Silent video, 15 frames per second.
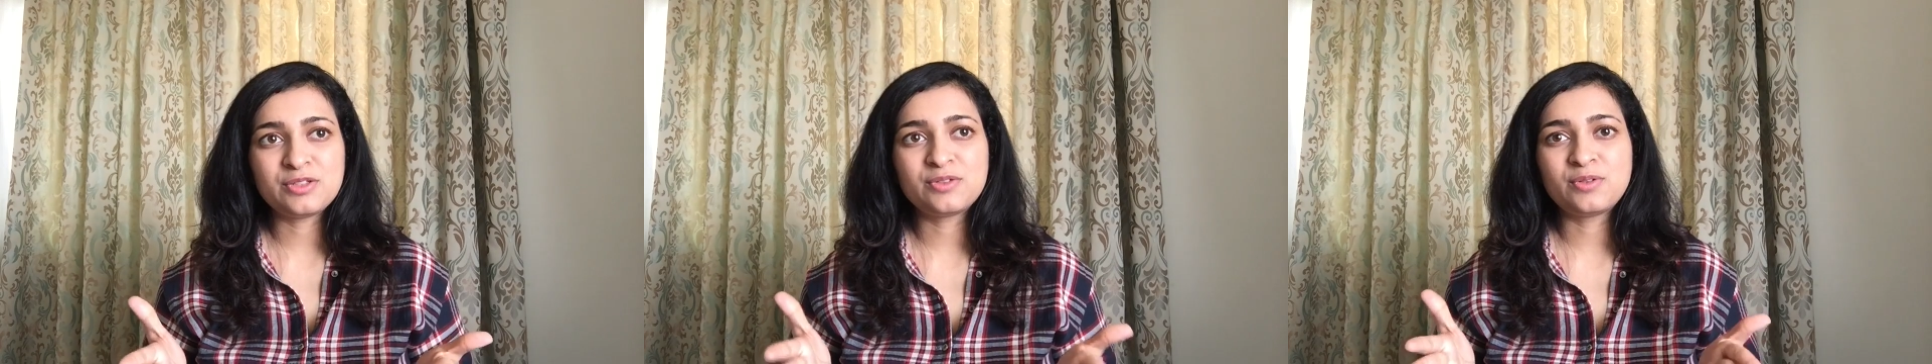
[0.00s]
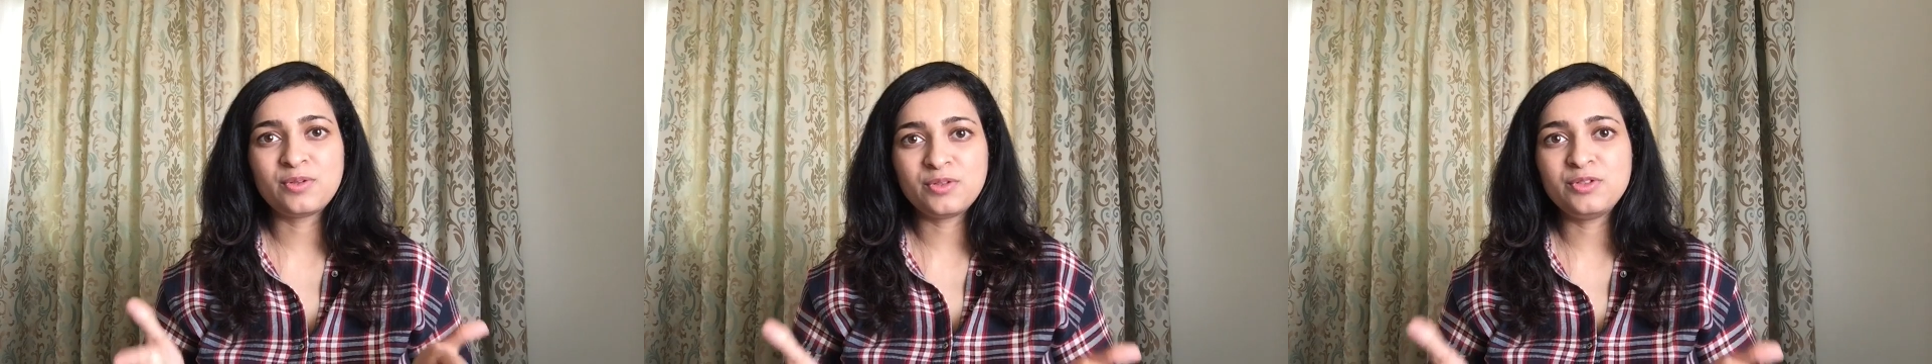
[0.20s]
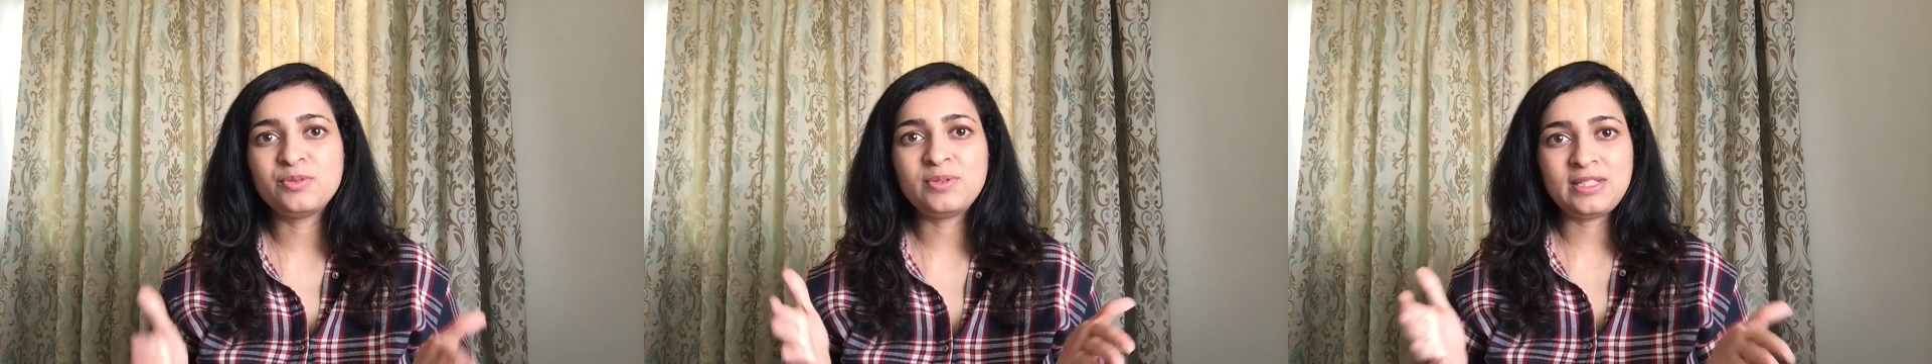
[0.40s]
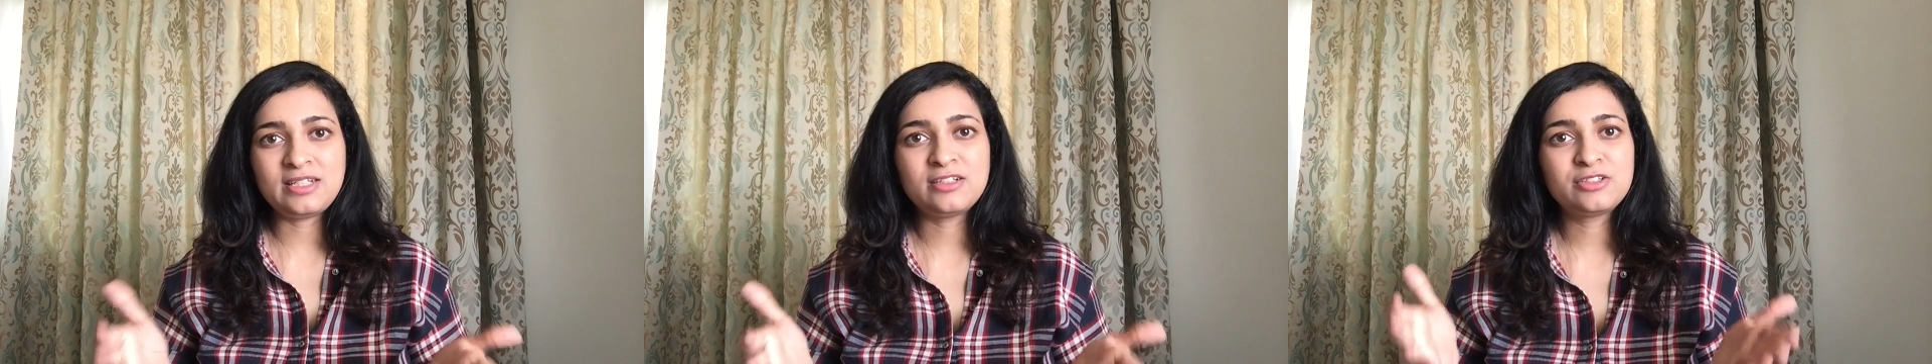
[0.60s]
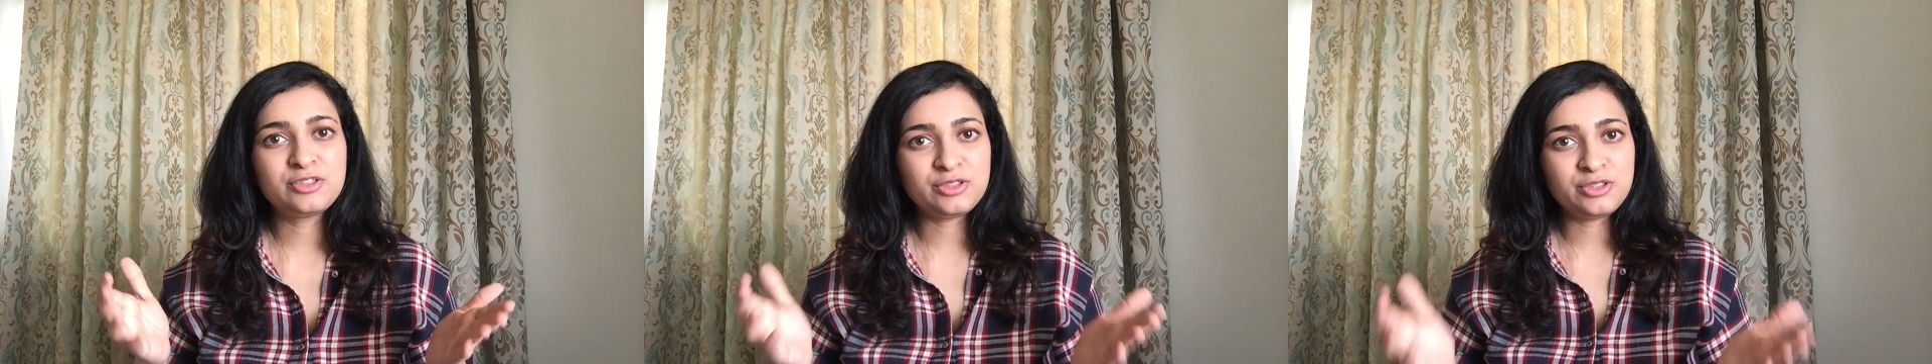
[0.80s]

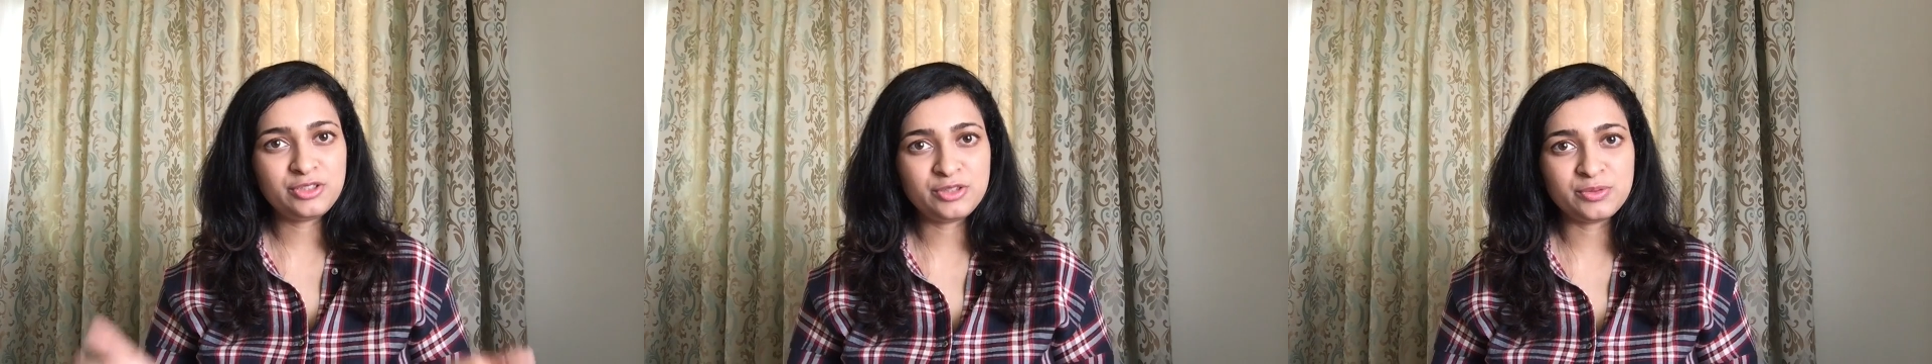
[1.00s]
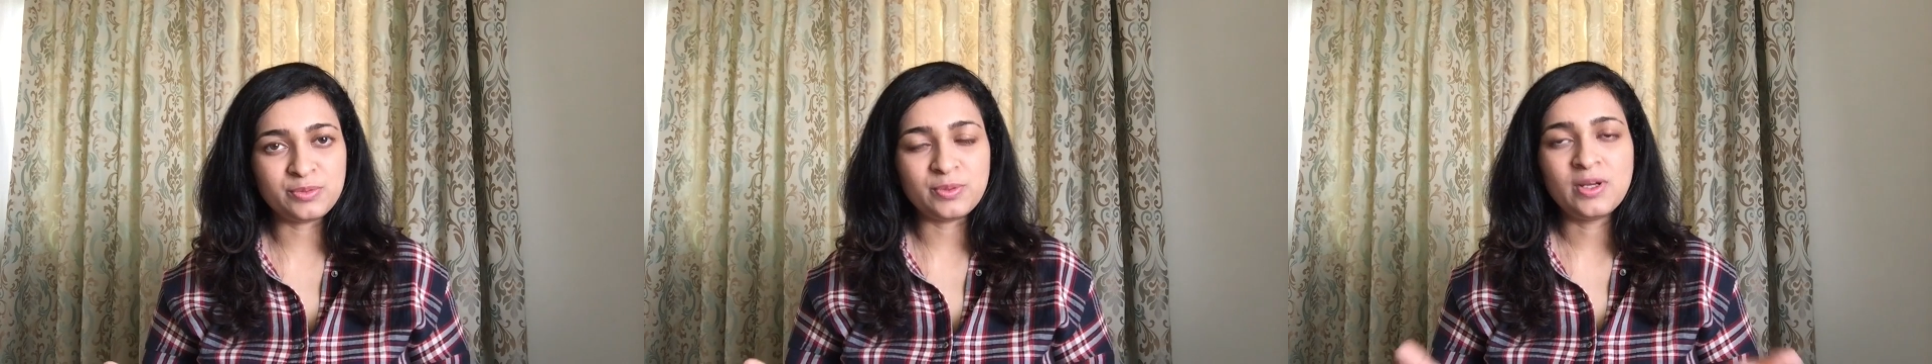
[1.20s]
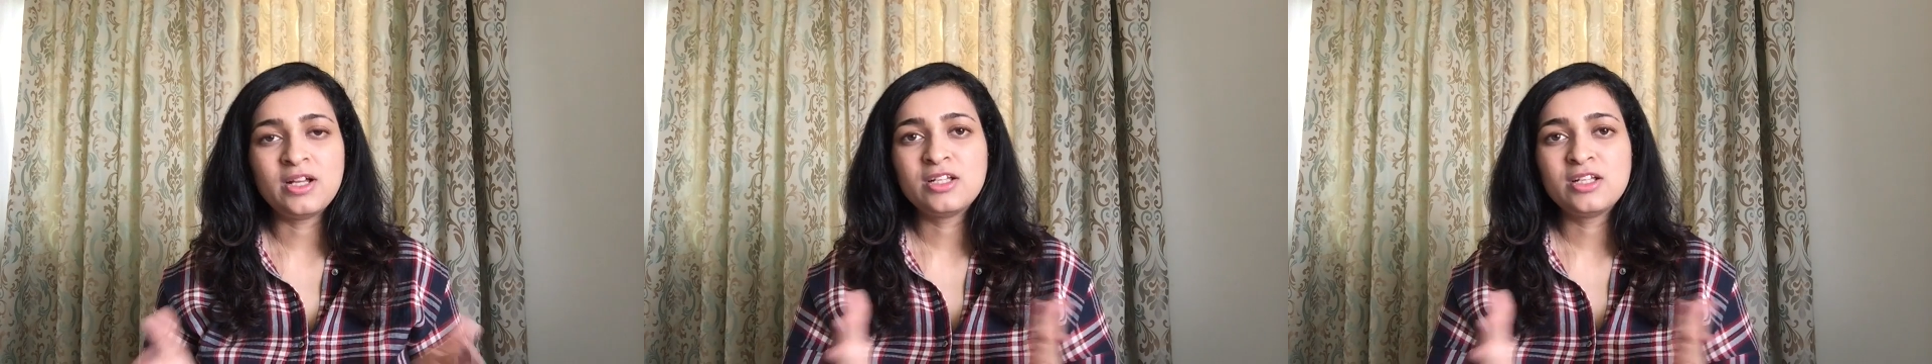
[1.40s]
unique to you.